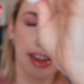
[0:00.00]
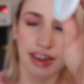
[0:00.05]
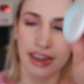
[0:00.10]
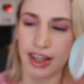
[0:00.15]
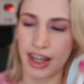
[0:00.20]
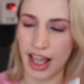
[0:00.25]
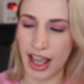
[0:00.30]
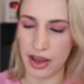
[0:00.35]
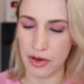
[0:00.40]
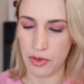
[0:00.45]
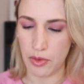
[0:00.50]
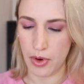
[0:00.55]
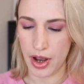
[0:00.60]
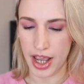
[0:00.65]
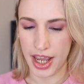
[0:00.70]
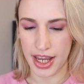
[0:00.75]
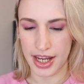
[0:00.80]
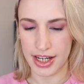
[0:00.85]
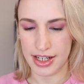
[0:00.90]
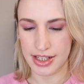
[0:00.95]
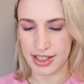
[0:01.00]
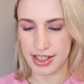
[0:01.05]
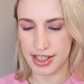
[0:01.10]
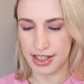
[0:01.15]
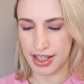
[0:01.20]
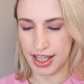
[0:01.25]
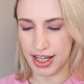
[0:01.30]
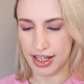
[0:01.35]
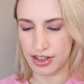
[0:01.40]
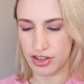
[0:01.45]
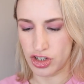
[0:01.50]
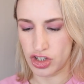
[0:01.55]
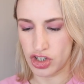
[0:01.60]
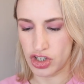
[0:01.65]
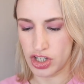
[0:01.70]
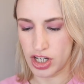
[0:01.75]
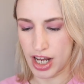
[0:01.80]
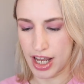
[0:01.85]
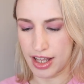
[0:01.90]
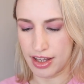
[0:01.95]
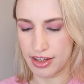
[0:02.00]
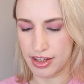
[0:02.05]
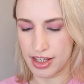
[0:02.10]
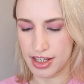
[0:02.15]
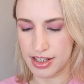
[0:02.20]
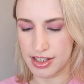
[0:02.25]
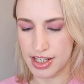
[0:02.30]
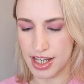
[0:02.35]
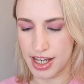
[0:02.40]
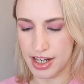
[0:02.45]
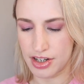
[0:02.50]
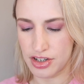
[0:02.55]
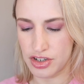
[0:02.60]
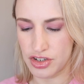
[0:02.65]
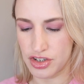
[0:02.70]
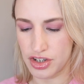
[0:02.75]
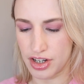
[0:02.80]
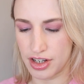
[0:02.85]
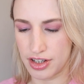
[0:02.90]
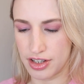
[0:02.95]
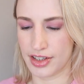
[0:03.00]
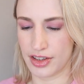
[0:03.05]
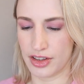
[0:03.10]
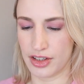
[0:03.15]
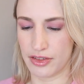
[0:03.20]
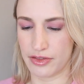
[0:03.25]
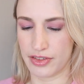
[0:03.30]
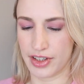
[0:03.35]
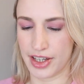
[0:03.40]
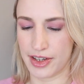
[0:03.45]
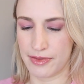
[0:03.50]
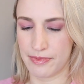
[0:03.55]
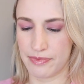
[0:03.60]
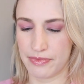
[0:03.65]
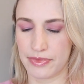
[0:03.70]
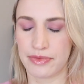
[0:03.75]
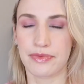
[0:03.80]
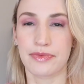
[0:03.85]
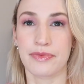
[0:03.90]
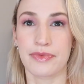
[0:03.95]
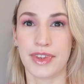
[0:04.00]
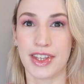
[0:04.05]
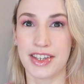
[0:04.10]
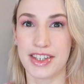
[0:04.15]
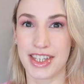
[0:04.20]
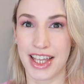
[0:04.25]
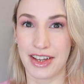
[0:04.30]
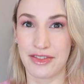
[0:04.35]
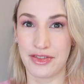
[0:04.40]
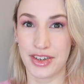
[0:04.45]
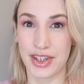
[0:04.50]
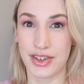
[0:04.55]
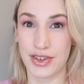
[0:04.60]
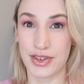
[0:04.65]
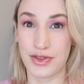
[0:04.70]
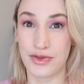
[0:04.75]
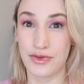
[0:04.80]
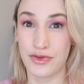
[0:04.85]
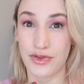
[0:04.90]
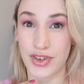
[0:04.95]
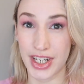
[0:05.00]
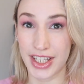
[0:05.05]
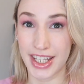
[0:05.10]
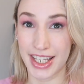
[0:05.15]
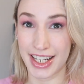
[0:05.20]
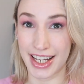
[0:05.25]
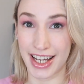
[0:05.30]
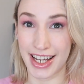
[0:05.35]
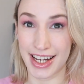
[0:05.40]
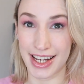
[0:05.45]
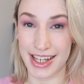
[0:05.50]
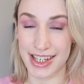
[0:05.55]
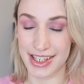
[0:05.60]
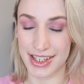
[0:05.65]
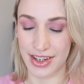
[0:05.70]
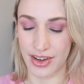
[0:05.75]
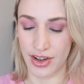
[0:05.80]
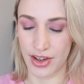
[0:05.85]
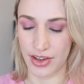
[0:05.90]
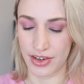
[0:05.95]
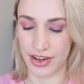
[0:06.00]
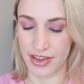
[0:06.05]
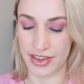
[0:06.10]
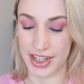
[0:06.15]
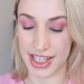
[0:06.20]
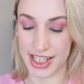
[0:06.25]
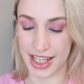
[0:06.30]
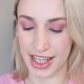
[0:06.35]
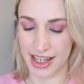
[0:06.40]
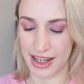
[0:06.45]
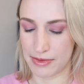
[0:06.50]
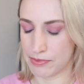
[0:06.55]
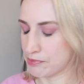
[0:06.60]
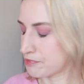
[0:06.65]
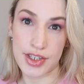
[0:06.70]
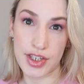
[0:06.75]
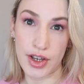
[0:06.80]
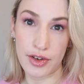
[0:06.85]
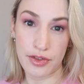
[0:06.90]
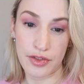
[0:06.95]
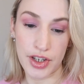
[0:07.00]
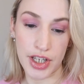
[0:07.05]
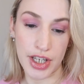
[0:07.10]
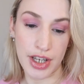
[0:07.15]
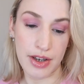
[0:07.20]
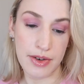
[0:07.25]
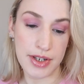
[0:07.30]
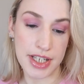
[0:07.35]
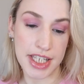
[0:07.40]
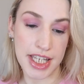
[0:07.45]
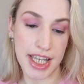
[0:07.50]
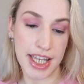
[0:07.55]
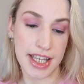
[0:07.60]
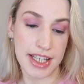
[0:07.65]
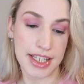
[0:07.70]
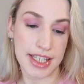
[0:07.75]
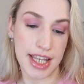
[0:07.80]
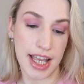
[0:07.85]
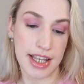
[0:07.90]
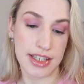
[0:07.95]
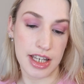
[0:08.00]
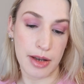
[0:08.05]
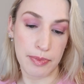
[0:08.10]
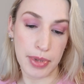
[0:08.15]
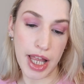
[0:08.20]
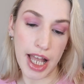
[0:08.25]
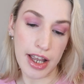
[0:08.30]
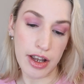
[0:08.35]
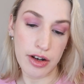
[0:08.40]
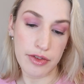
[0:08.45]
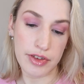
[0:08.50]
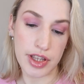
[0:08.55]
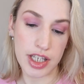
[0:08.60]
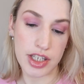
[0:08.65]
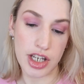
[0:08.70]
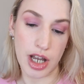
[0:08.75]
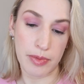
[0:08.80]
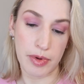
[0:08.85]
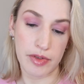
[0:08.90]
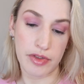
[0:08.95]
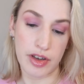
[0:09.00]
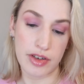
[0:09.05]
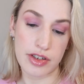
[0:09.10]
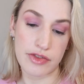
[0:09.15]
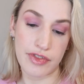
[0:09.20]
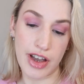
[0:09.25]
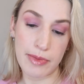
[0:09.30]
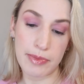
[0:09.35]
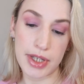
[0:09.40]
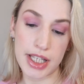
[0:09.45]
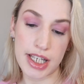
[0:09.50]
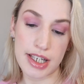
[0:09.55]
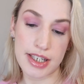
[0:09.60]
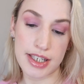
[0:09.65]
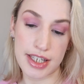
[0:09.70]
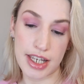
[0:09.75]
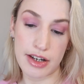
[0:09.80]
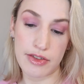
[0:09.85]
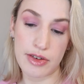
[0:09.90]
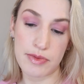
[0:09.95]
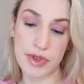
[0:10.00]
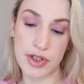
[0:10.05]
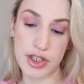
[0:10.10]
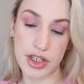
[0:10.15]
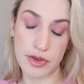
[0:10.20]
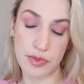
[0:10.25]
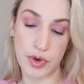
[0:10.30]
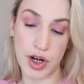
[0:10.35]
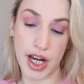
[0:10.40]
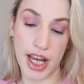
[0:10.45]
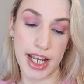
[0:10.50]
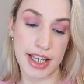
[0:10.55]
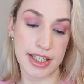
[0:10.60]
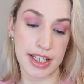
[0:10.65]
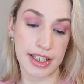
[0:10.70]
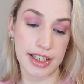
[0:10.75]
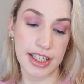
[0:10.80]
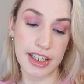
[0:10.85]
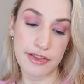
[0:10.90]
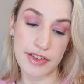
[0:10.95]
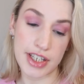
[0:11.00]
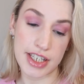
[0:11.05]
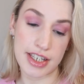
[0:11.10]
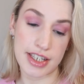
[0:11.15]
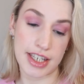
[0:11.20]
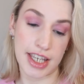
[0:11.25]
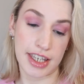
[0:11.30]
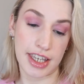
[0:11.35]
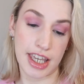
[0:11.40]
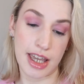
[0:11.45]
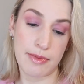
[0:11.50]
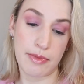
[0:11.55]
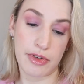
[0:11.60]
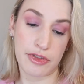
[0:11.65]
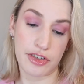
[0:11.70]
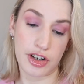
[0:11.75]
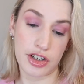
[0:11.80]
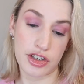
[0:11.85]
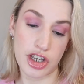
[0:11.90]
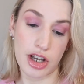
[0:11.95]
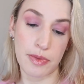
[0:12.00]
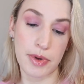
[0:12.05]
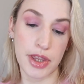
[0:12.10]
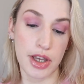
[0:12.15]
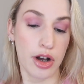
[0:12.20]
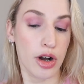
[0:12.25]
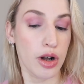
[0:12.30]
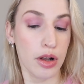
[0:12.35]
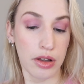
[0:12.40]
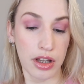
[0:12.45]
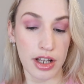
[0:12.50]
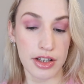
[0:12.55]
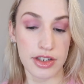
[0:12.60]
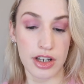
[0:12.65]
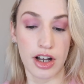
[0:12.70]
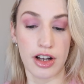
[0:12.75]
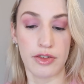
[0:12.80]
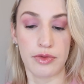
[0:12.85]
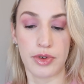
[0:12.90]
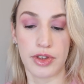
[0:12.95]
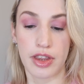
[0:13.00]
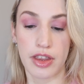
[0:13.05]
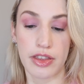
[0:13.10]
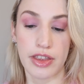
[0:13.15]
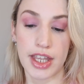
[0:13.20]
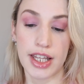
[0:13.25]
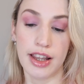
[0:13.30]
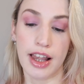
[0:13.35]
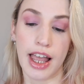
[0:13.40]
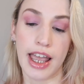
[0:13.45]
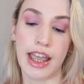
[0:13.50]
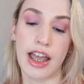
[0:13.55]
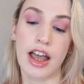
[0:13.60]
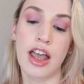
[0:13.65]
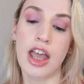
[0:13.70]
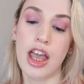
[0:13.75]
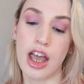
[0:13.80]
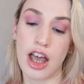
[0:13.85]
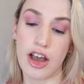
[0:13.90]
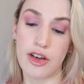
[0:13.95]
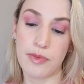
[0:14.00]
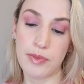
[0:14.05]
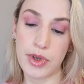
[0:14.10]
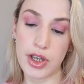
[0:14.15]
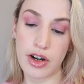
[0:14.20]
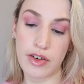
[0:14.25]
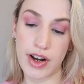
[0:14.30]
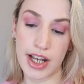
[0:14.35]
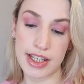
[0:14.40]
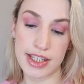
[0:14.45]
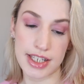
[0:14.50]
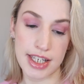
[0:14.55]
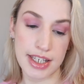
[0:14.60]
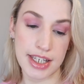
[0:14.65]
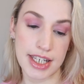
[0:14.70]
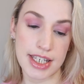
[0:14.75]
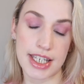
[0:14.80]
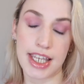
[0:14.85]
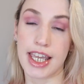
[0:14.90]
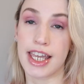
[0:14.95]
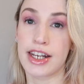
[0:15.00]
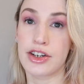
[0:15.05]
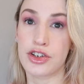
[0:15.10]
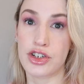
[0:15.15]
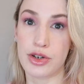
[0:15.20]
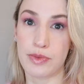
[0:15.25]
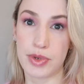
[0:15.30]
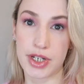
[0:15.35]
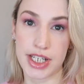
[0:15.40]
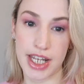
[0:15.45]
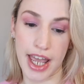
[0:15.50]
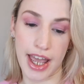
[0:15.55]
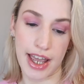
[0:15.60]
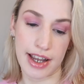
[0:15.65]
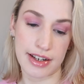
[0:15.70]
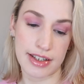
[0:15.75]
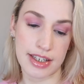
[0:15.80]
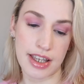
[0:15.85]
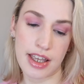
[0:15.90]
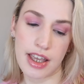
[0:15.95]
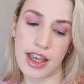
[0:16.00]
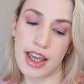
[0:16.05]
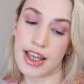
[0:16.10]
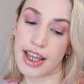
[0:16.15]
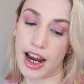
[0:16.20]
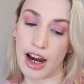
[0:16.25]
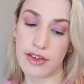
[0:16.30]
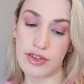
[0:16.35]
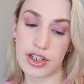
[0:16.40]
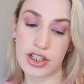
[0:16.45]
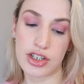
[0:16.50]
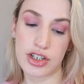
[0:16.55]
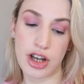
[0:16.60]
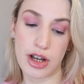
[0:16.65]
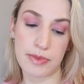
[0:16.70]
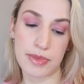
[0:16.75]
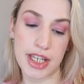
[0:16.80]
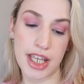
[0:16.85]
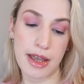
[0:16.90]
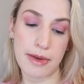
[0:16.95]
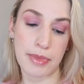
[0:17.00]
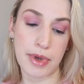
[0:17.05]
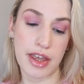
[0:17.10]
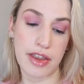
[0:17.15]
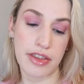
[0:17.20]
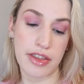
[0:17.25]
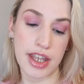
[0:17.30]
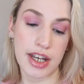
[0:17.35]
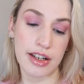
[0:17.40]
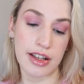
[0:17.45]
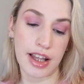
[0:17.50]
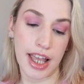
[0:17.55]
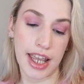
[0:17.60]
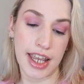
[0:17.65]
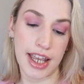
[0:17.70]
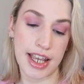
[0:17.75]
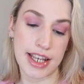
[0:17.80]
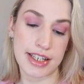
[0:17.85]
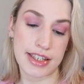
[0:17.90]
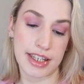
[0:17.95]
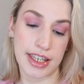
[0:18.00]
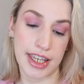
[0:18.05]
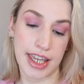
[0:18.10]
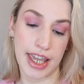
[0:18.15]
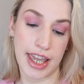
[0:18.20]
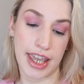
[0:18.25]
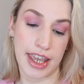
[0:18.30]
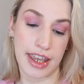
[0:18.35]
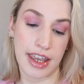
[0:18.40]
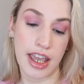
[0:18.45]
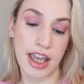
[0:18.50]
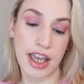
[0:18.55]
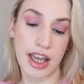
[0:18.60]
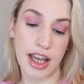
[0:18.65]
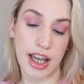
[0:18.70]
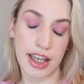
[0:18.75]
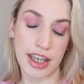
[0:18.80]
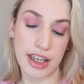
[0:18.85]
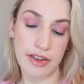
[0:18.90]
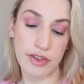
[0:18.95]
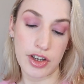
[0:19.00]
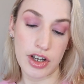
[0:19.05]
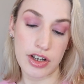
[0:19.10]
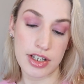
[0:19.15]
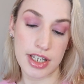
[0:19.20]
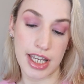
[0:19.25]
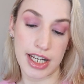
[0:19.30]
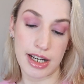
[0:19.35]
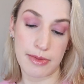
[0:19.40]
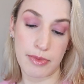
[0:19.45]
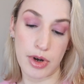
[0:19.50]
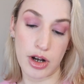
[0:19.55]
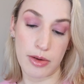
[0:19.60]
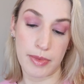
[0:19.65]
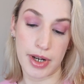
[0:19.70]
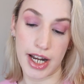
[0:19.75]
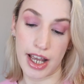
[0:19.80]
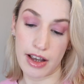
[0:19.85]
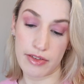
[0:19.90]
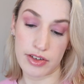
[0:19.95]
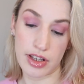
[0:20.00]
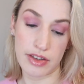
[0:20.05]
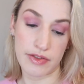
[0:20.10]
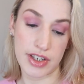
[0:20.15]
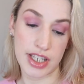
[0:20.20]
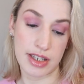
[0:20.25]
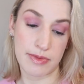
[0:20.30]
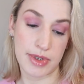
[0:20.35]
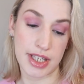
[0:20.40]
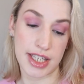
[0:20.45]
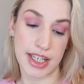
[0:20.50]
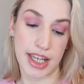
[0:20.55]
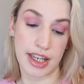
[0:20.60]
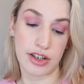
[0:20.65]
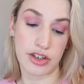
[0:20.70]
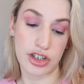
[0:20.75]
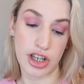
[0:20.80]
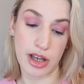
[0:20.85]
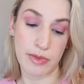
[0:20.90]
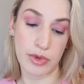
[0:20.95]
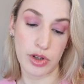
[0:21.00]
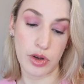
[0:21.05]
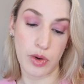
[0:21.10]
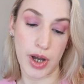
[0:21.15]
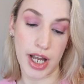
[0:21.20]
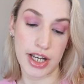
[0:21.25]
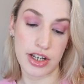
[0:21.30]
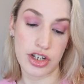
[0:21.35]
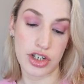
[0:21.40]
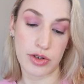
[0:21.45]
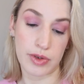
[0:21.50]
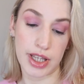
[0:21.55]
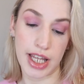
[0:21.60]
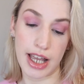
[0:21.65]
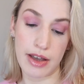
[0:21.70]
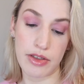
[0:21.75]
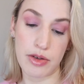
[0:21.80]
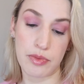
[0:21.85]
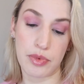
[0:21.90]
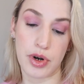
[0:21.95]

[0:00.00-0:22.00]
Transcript: lightweight, like gel texture. Lovely. So that feels really nice on the skin. So for use, it says, apply over the top of those fabulous serums and sprays, leave it to sink in before topping the whole lot off with a thin layer of Murad City Skin to protect. Karen's top tip, a thin layer is the key, and give your skin a moment after the vitamin C and dermal quench to allow the